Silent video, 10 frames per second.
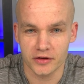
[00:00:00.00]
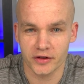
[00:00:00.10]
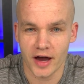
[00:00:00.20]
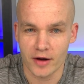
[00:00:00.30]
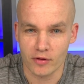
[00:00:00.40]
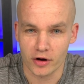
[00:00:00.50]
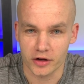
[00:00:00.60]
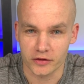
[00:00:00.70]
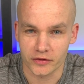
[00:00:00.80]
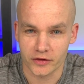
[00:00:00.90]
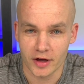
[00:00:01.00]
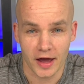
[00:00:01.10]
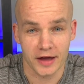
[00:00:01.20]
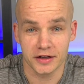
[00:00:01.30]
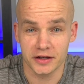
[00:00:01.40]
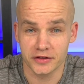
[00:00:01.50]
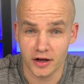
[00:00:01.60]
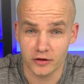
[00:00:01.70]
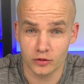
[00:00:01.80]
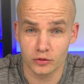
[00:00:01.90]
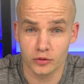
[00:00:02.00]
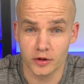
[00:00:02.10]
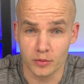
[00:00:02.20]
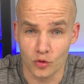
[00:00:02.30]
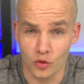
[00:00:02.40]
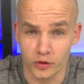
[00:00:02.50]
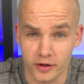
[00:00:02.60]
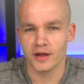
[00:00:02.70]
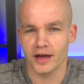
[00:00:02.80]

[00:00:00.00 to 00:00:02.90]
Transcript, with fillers: skyrockets and he takes you to the moon.